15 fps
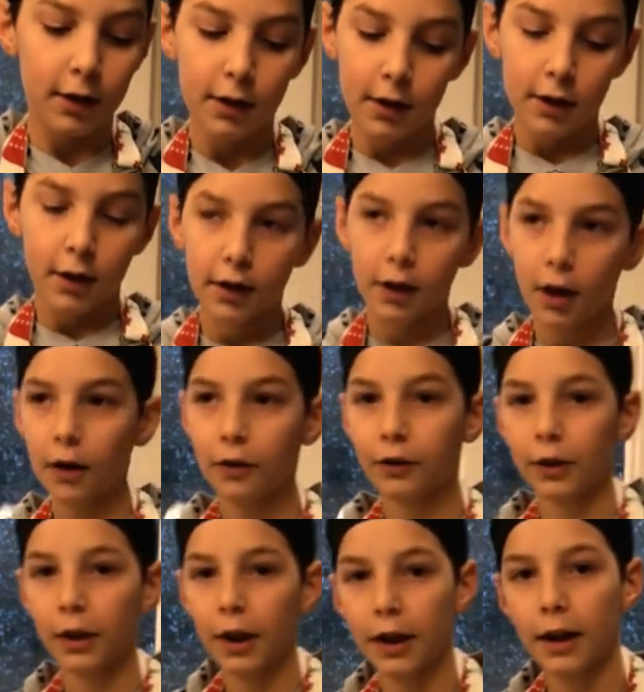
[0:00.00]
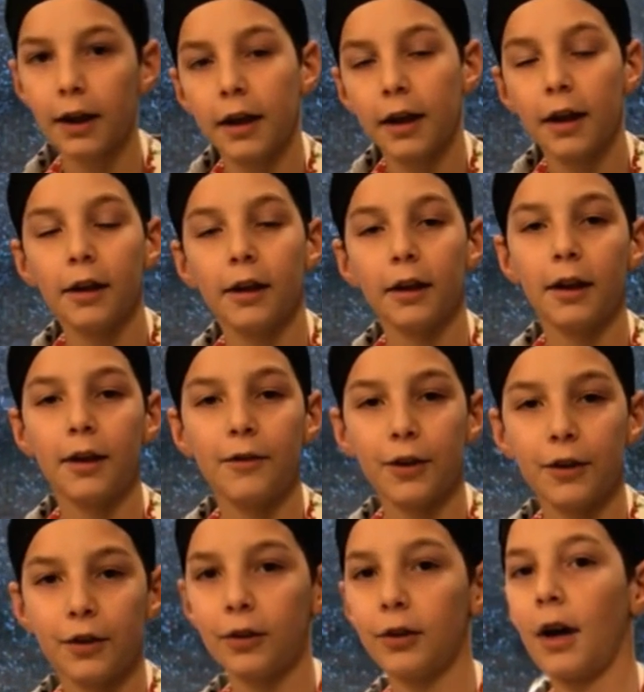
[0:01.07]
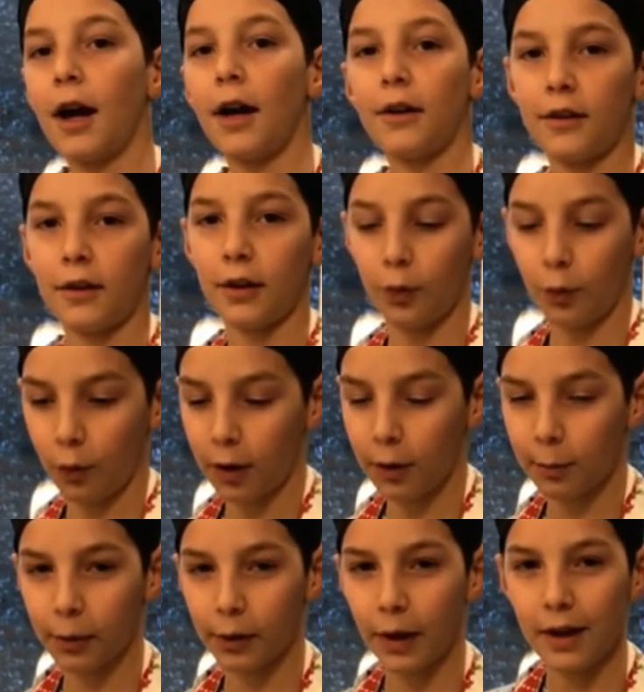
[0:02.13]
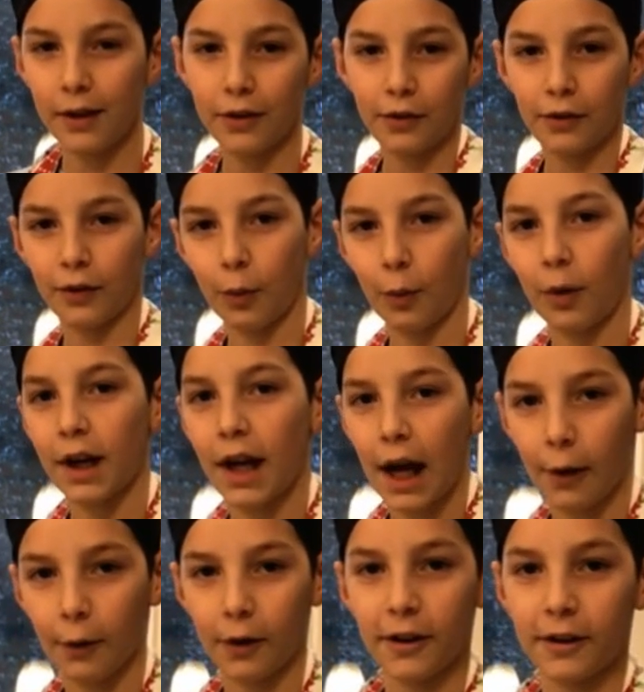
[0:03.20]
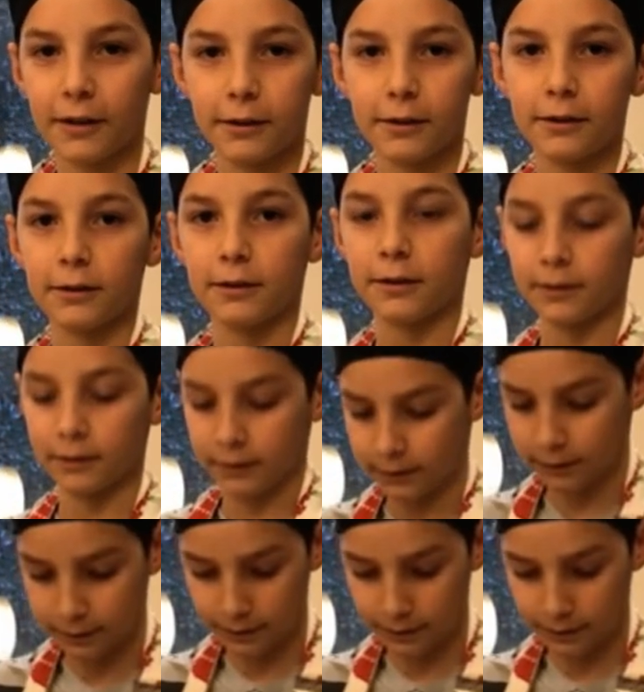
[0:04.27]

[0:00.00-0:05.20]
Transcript: there, and then cover it, and put it in a warm